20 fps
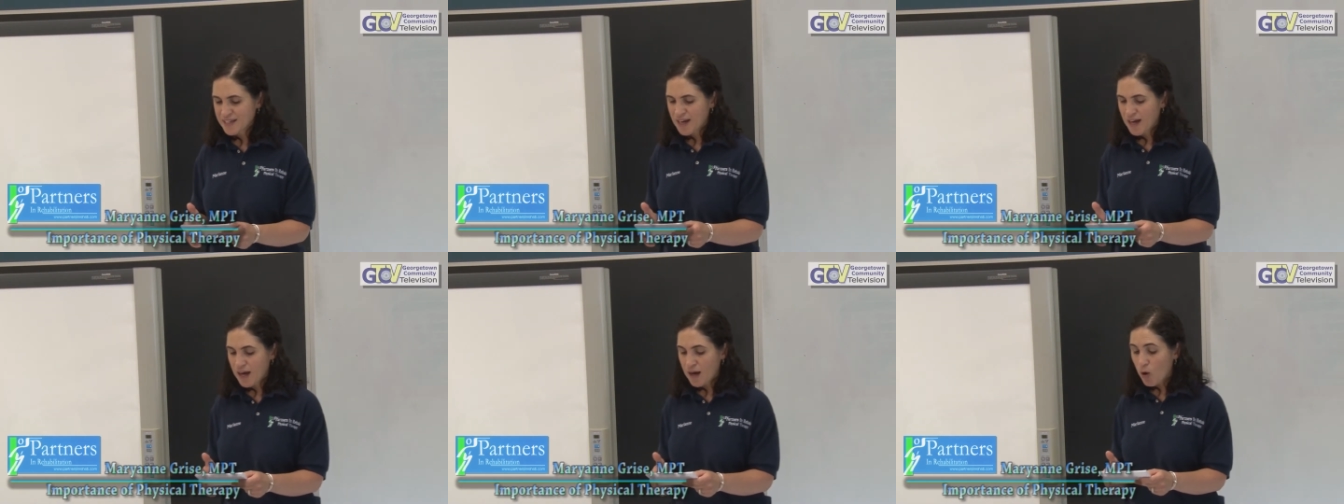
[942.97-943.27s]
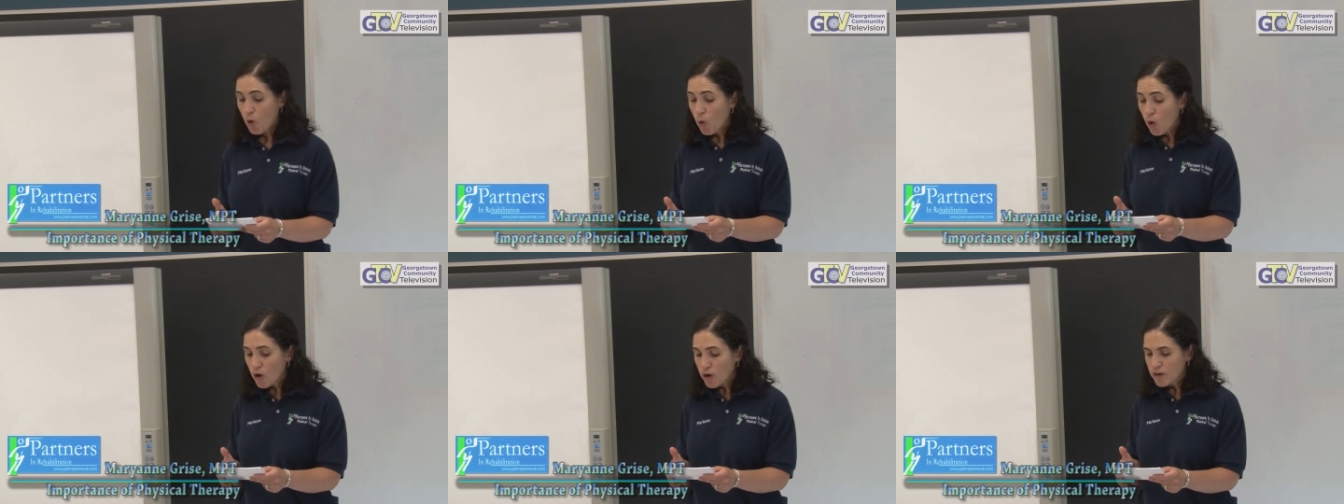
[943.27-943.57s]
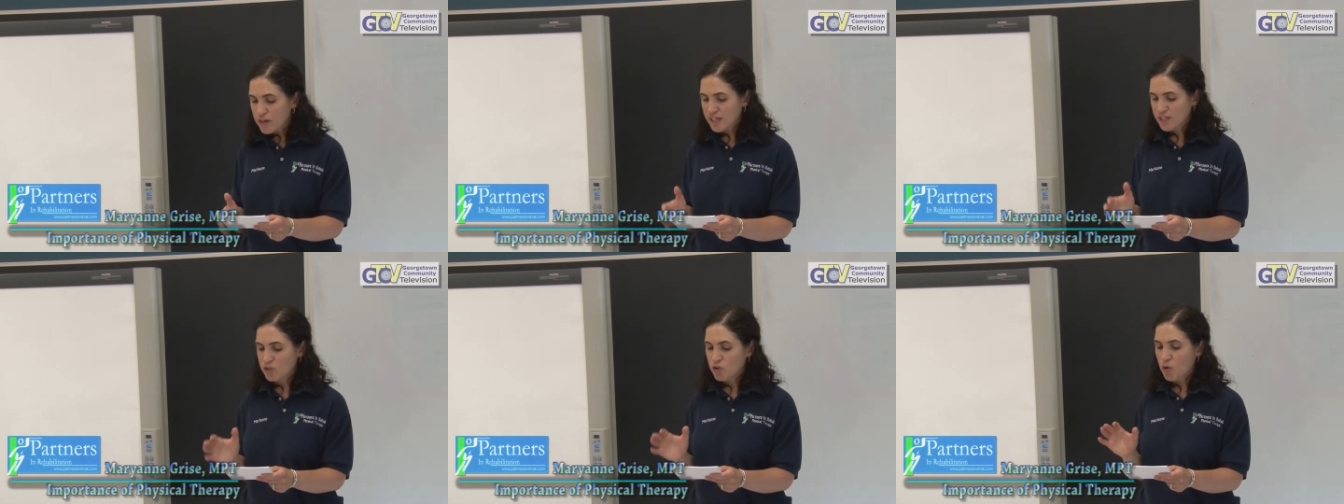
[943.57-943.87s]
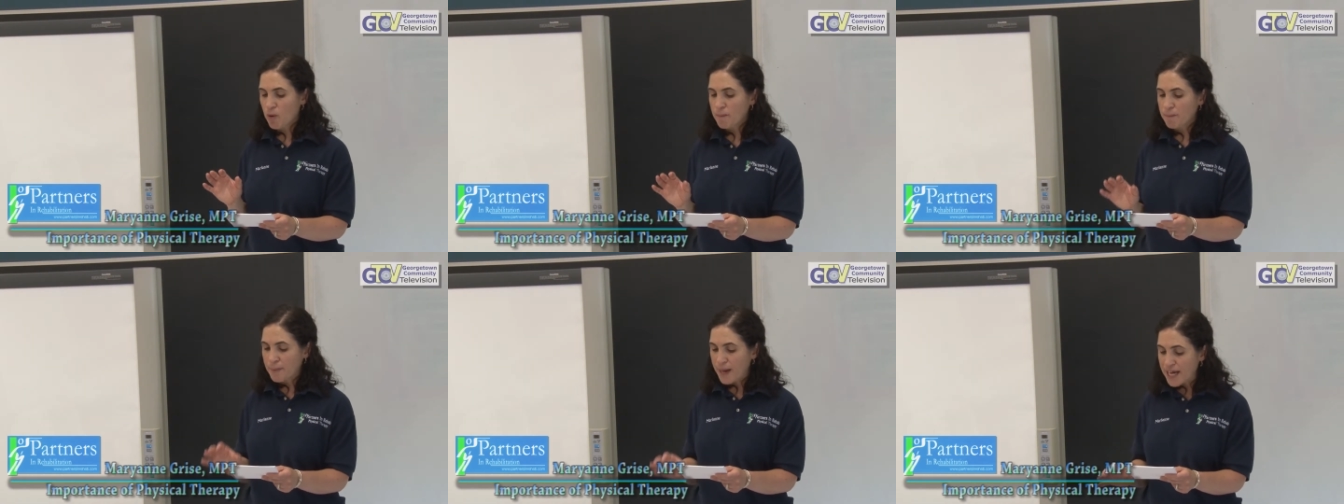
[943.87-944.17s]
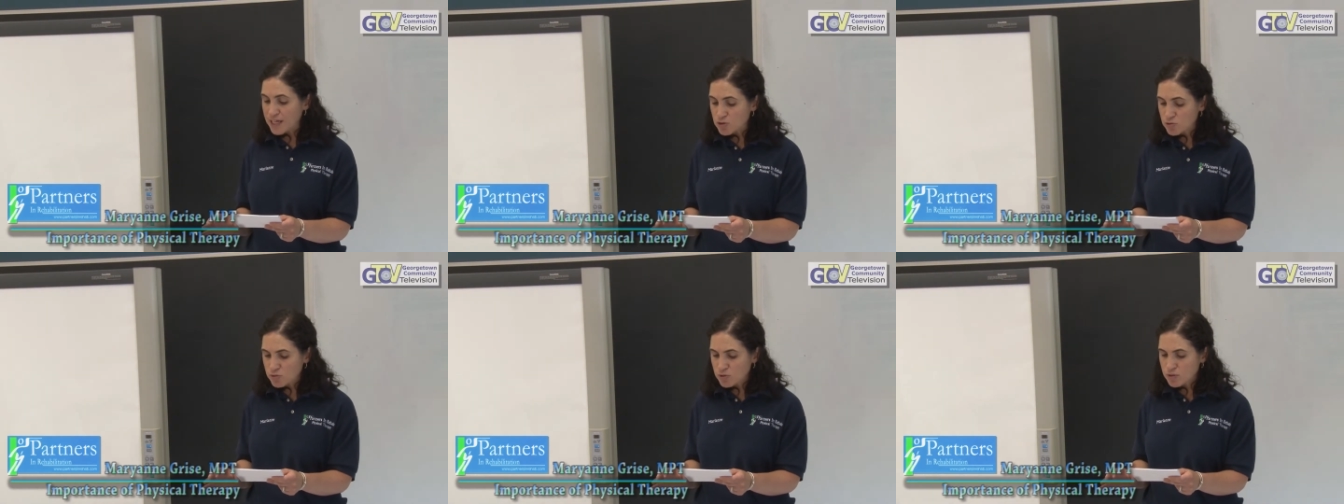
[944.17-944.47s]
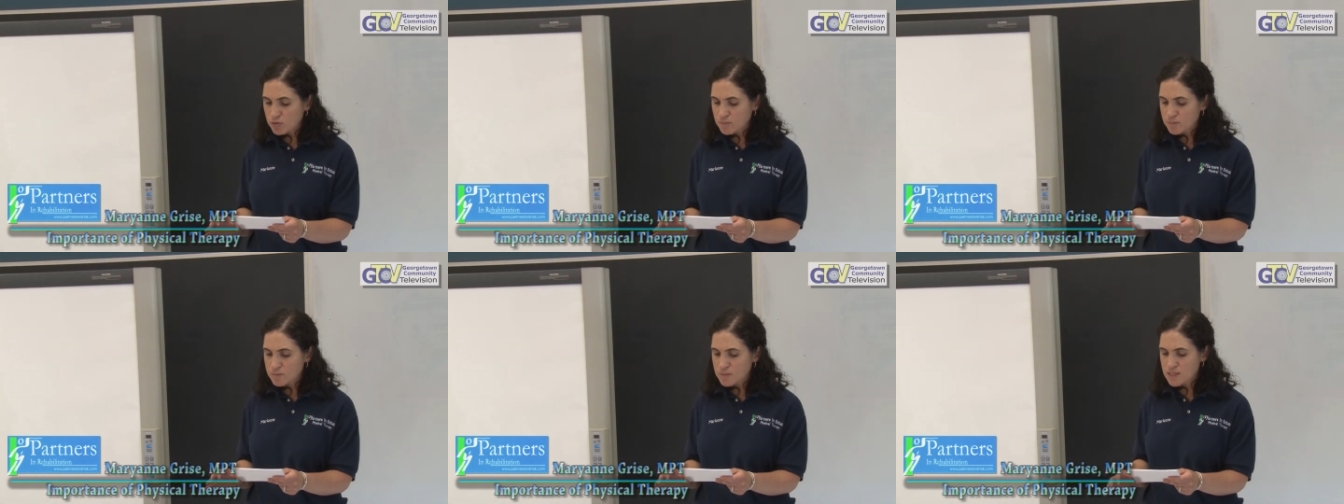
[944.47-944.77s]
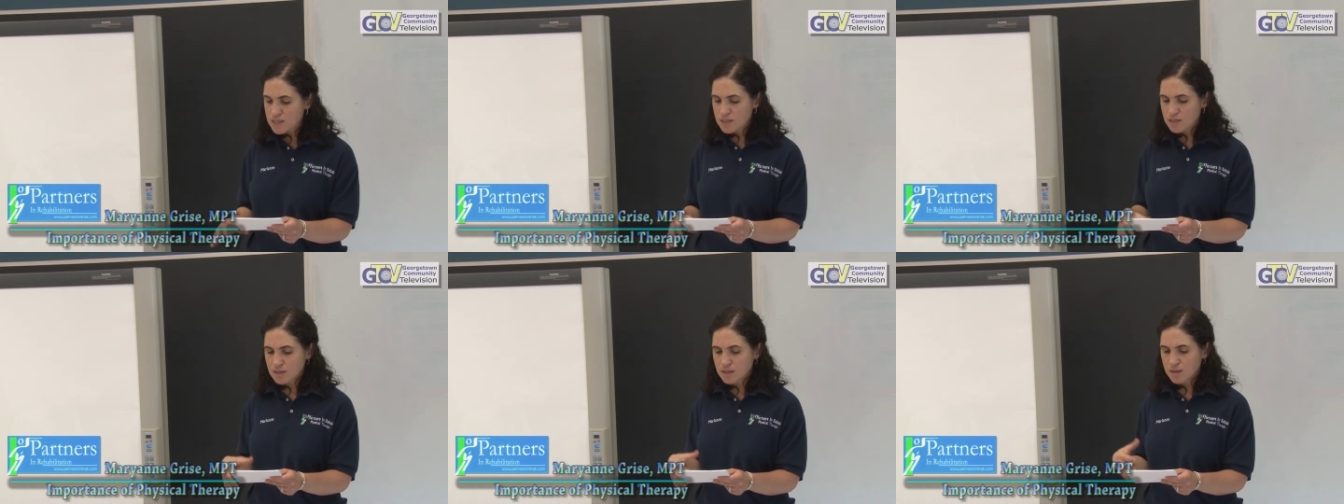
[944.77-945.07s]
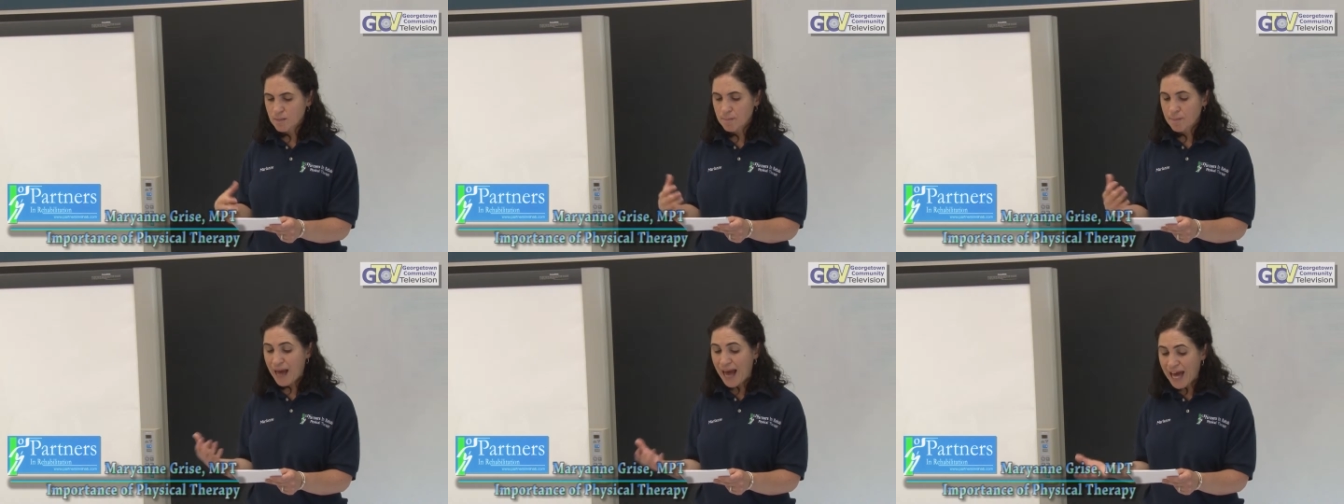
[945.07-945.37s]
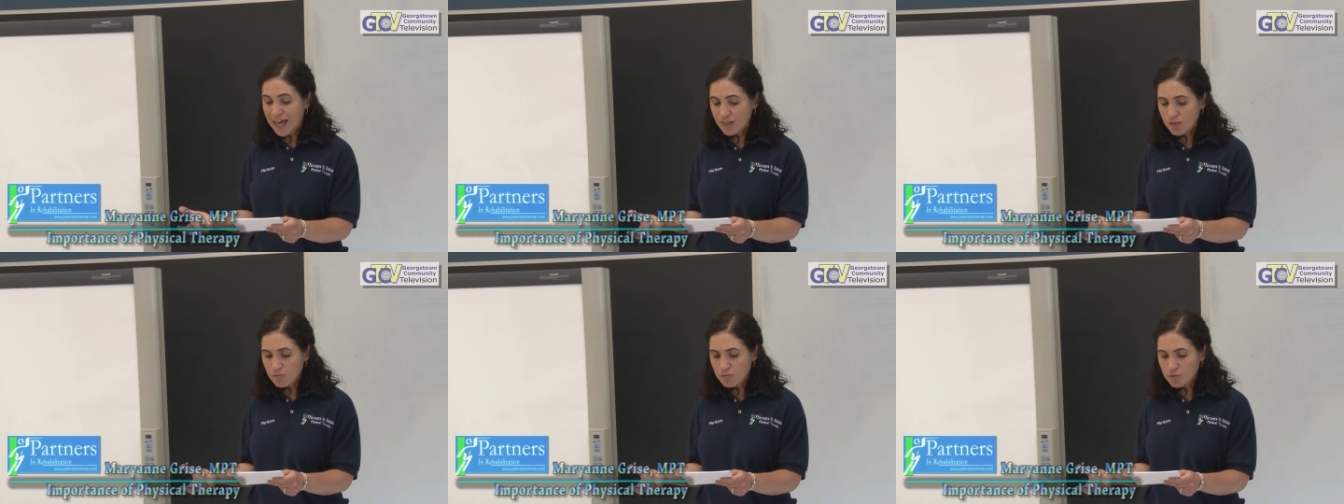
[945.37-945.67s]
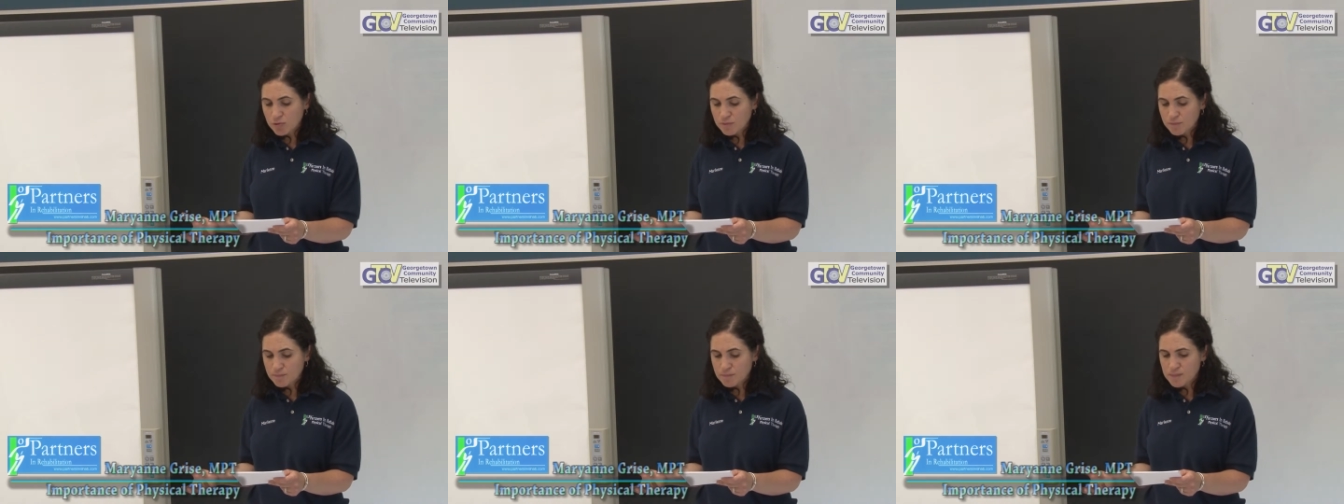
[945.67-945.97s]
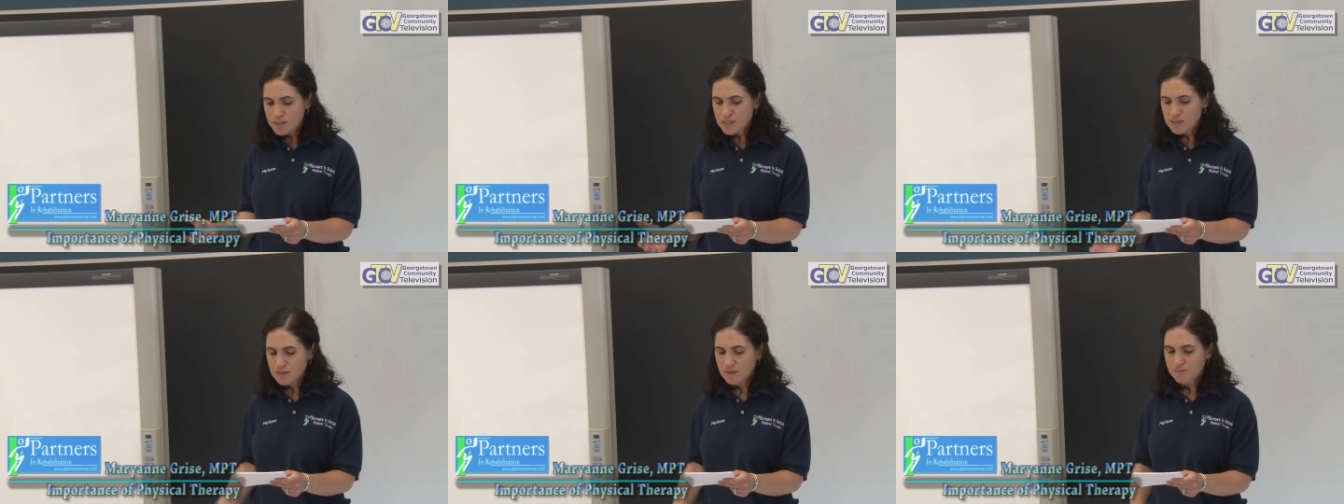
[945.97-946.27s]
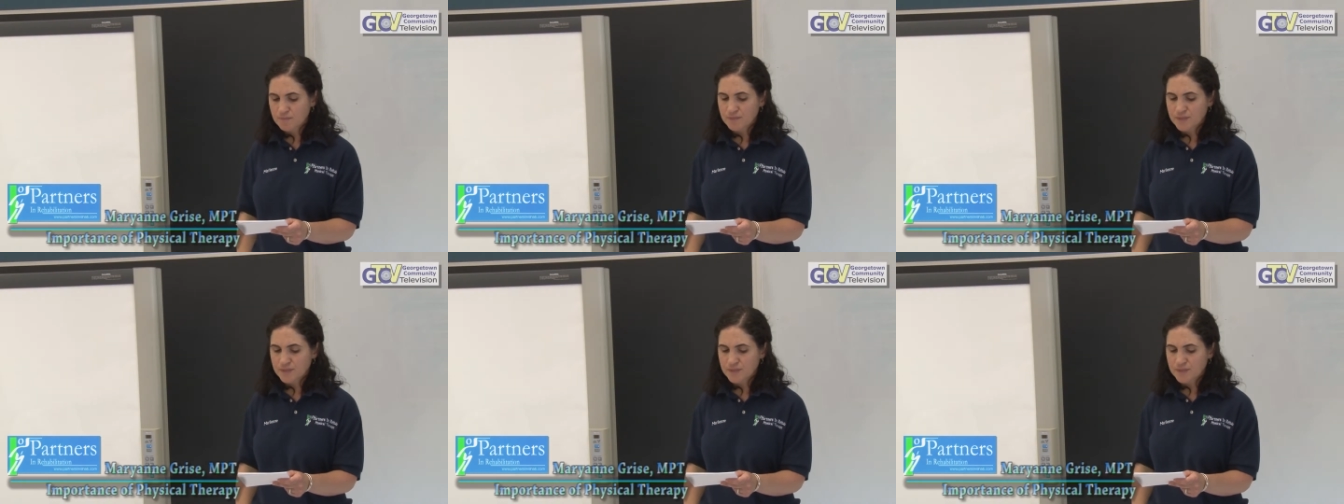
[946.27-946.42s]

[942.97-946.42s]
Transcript: uh, or in your bedrooms, bathrooms,